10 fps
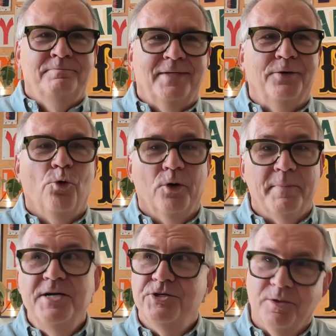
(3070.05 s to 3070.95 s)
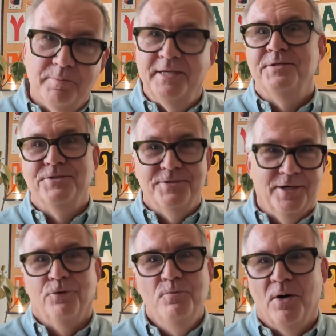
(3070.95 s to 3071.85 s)
And automation means a
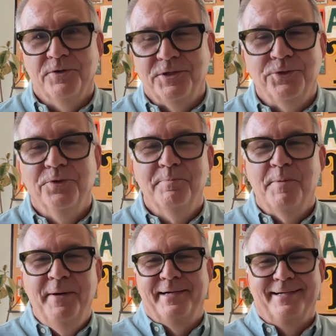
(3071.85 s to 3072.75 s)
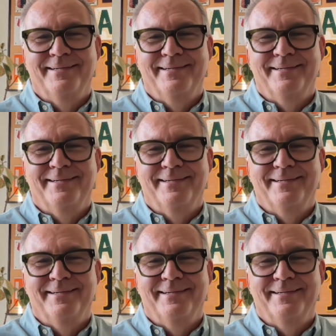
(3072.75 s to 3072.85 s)
robot to do the pipetting.